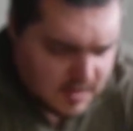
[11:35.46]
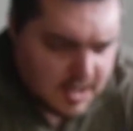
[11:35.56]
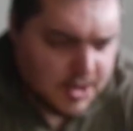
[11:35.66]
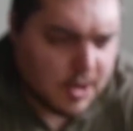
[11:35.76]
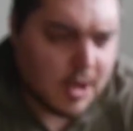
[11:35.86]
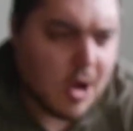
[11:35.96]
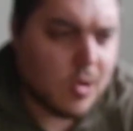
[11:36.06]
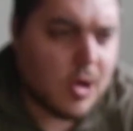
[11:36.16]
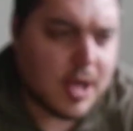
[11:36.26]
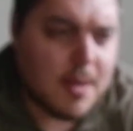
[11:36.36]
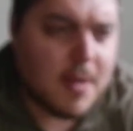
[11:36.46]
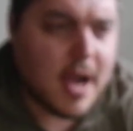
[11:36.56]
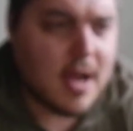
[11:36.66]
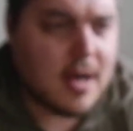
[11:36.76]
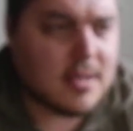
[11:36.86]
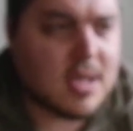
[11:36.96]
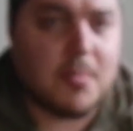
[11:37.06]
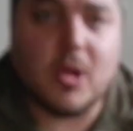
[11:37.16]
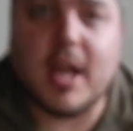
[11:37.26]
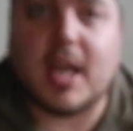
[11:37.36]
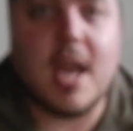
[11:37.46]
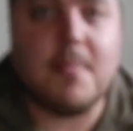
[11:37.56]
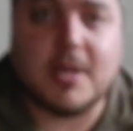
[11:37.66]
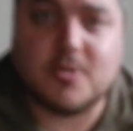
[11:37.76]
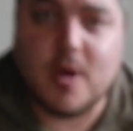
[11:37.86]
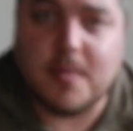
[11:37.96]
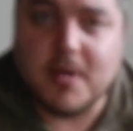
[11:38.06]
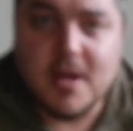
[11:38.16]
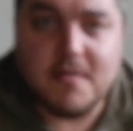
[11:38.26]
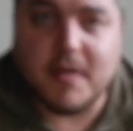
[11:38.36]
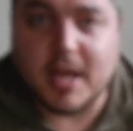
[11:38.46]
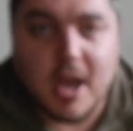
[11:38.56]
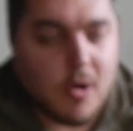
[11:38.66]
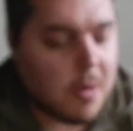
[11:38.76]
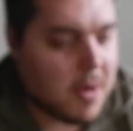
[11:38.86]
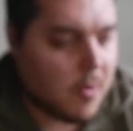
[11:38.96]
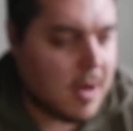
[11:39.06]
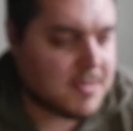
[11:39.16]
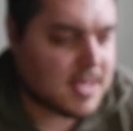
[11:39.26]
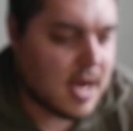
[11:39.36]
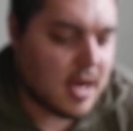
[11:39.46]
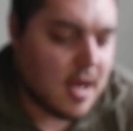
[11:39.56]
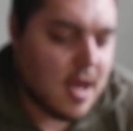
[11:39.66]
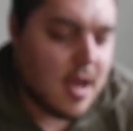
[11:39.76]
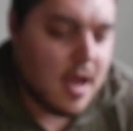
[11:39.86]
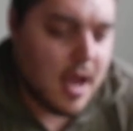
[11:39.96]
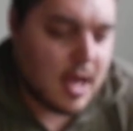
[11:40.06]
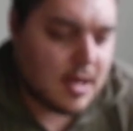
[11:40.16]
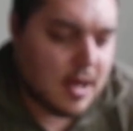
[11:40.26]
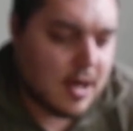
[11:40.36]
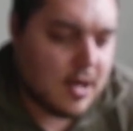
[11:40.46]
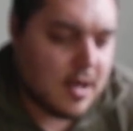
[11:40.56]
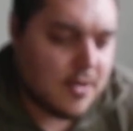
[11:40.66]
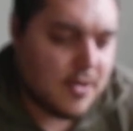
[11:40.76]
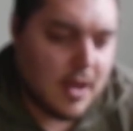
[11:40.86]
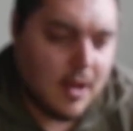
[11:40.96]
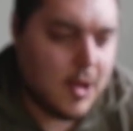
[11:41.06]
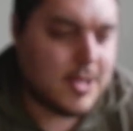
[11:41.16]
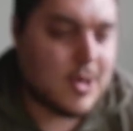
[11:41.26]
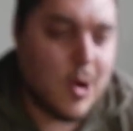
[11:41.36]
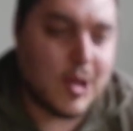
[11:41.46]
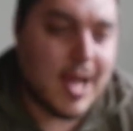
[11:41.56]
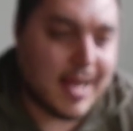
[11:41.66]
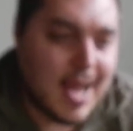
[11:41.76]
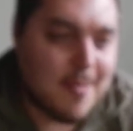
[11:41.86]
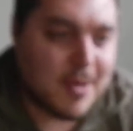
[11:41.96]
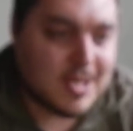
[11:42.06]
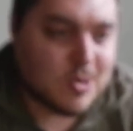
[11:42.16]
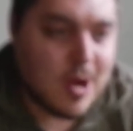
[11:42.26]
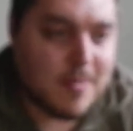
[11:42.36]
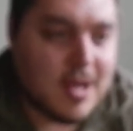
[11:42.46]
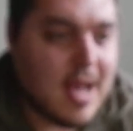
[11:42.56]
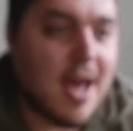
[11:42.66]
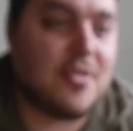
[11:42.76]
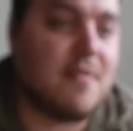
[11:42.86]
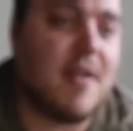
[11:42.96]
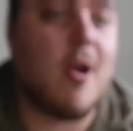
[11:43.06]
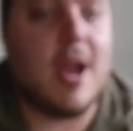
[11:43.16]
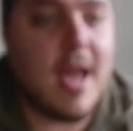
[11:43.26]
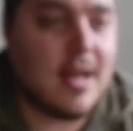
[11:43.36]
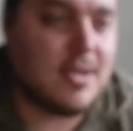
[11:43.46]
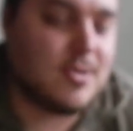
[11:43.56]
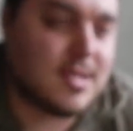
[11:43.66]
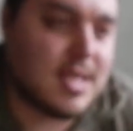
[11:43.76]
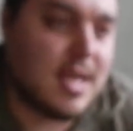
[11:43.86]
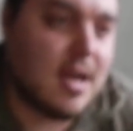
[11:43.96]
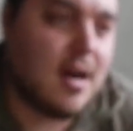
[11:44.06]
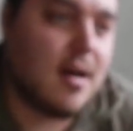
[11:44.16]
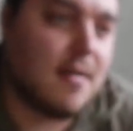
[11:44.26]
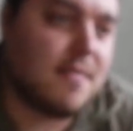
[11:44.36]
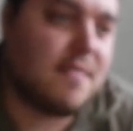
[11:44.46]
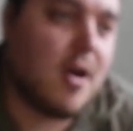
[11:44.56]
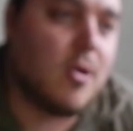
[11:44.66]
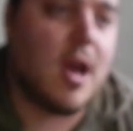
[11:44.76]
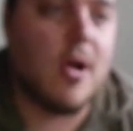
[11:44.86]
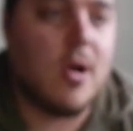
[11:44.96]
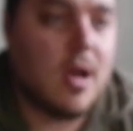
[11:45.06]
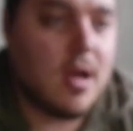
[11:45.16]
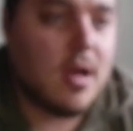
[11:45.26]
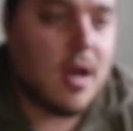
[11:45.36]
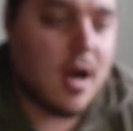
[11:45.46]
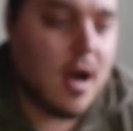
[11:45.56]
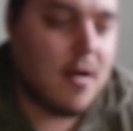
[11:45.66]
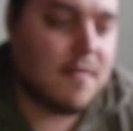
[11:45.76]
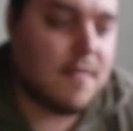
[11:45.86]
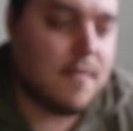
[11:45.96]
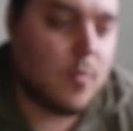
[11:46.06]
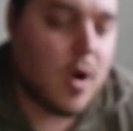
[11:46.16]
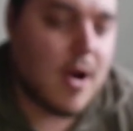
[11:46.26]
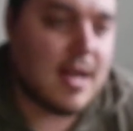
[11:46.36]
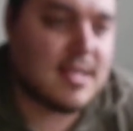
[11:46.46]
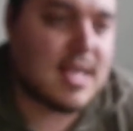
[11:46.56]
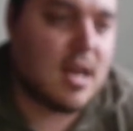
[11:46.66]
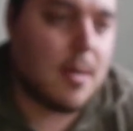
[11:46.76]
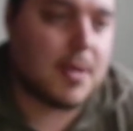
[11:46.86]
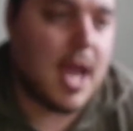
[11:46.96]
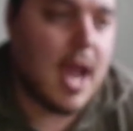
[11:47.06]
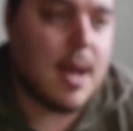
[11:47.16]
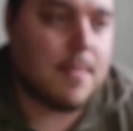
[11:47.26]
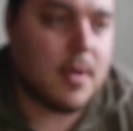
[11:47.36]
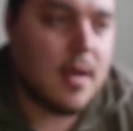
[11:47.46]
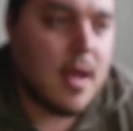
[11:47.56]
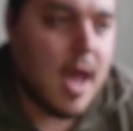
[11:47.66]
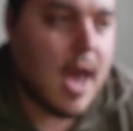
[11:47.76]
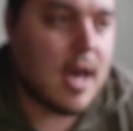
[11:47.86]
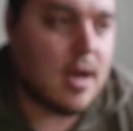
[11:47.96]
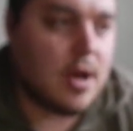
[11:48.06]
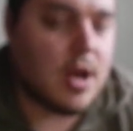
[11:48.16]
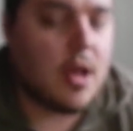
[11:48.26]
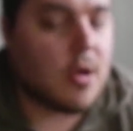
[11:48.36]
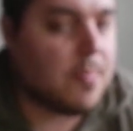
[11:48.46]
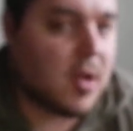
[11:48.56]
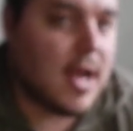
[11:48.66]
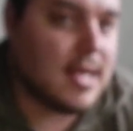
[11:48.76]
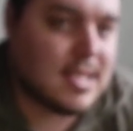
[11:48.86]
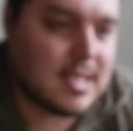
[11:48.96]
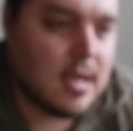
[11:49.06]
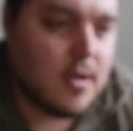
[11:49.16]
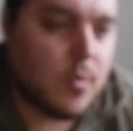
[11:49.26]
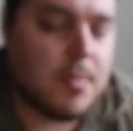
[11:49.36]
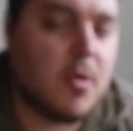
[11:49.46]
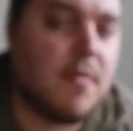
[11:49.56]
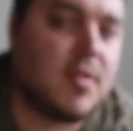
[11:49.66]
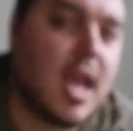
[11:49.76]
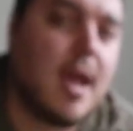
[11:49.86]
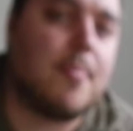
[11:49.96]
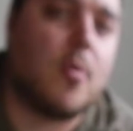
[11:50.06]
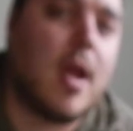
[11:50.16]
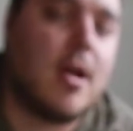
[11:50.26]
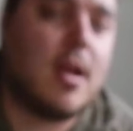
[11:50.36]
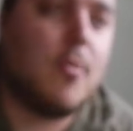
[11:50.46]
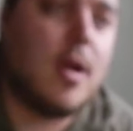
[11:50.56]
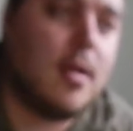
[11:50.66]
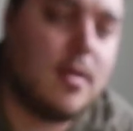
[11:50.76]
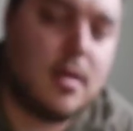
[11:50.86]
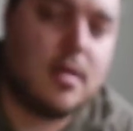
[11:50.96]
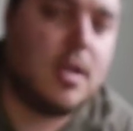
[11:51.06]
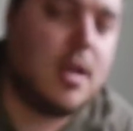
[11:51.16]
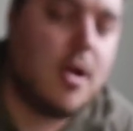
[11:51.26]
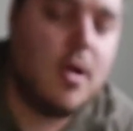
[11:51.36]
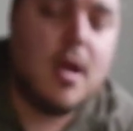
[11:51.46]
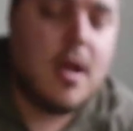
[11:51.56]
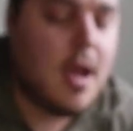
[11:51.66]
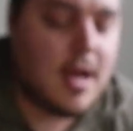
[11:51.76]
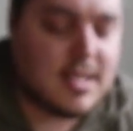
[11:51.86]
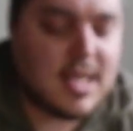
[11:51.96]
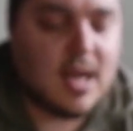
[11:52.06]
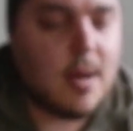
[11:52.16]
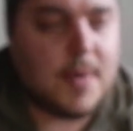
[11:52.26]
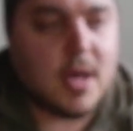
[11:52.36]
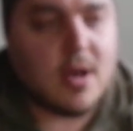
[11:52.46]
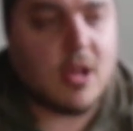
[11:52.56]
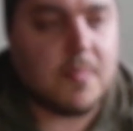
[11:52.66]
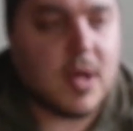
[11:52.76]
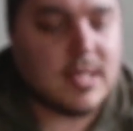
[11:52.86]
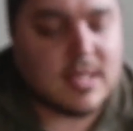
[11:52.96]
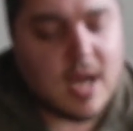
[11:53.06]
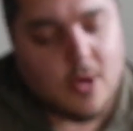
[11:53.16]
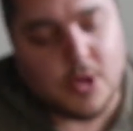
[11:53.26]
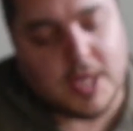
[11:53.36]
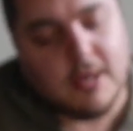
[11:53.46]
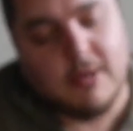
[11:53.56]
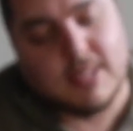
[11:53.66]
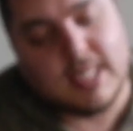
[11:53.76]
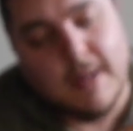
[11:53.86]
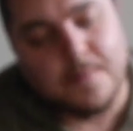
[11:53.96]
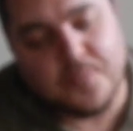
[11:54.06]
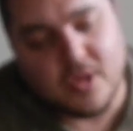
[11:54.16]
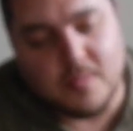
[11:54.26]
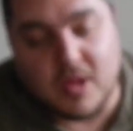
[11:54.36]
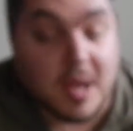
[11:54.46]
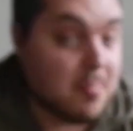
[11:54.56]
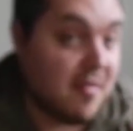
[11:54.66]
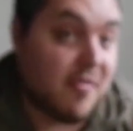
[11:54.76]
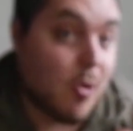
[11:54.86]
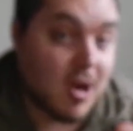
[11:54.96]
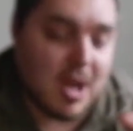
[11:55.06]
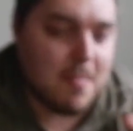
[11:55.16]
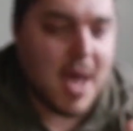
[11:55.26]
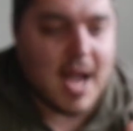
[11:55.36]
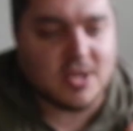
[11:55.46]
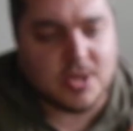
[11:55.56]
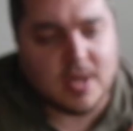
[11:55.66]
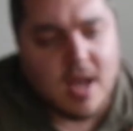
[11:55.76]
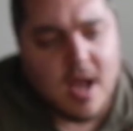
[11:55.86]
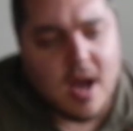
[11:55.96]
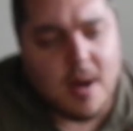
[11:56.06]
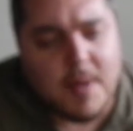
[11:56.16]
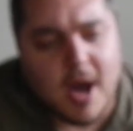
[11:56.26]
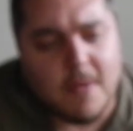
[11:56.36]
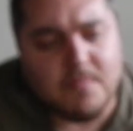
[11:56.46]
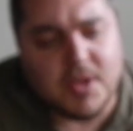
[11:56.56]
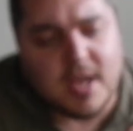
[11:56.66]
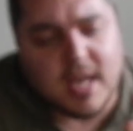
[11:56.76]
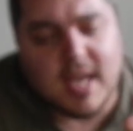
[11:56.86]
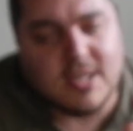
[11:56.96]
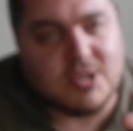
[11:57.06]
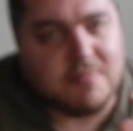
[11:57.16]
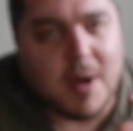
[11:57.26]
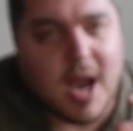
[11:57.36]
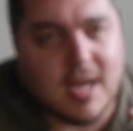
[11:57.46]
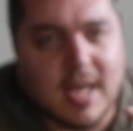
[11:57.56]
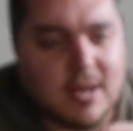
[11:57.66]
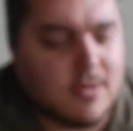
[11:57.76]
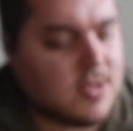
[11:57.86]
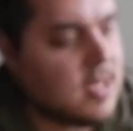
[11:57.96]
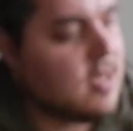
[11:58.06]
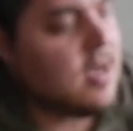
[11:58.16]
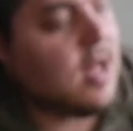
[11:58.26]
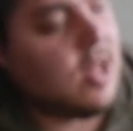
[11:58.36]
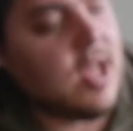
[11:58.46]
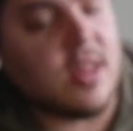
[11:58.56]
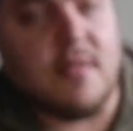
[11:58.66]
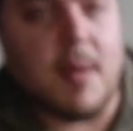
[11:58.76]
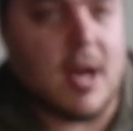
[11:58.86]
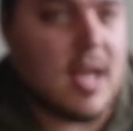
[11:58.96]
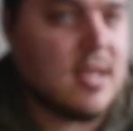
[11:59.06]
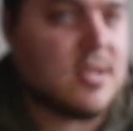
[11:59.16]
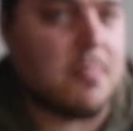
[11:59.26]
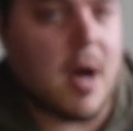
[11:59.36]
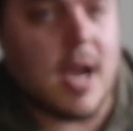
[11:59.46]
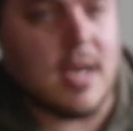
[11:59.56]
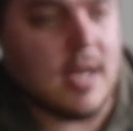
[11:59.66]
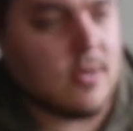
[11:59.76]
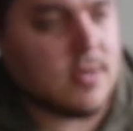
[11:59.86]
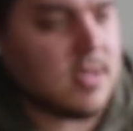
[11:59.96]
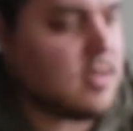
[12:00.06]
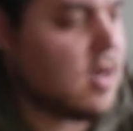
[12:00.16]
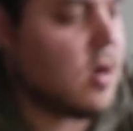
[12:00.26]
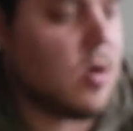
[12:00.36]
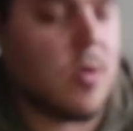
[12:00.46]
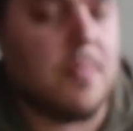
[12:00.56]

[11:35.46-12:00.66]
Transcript: You can go look at my Tumble Lake camping trip video on my website. And during that camping trip, at the very end, you'll see a photo of where I set up camp at another place. We moved camp around. I went, you know, and I set it up at another place, and I only used, like, before compaction, about an inch of pine needles, a length about an inch of pine needles, or